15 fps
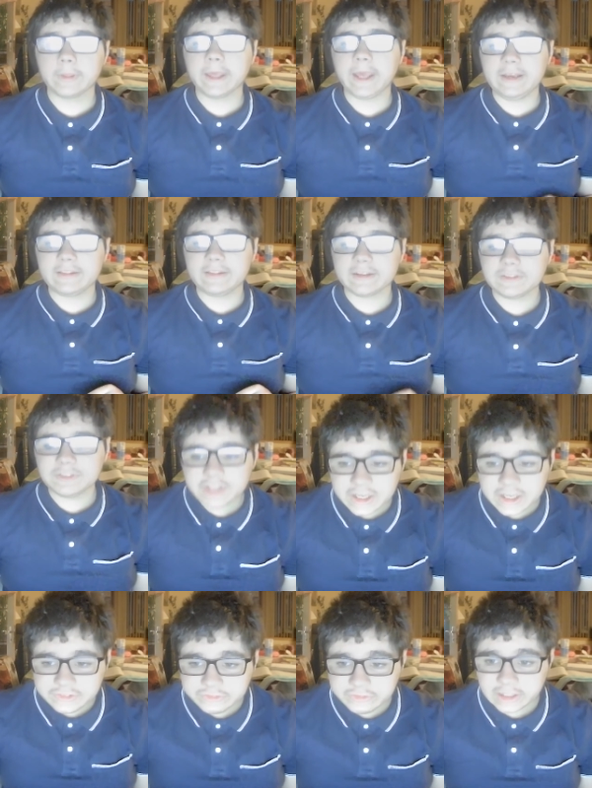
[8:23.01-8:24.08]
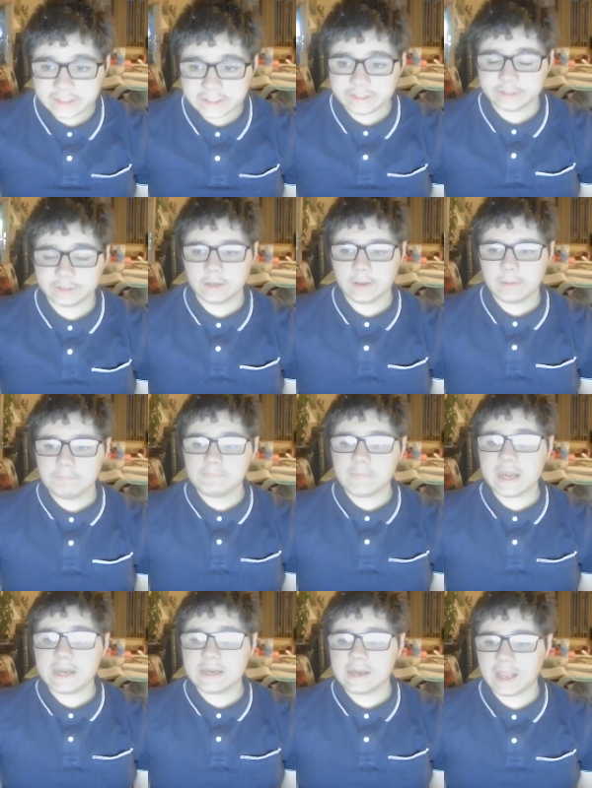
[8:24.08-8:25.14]
and successfully
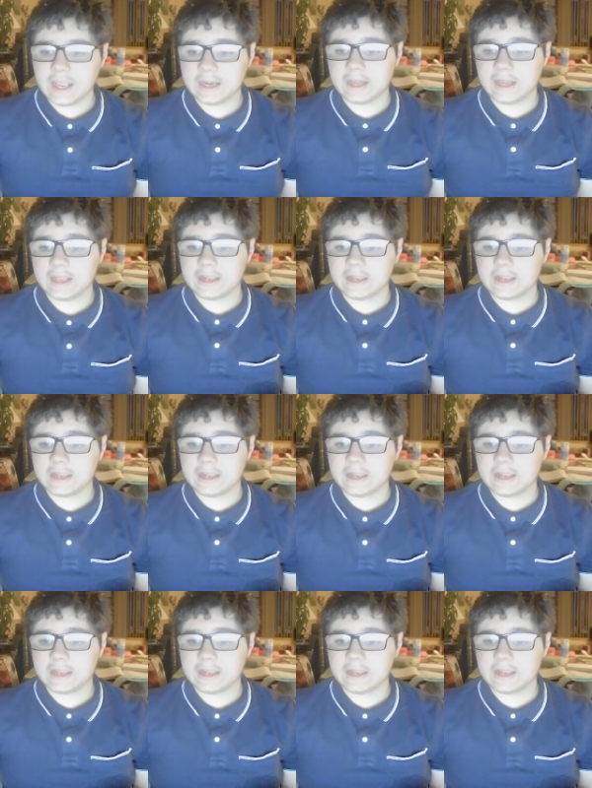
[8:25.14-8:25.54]
maintain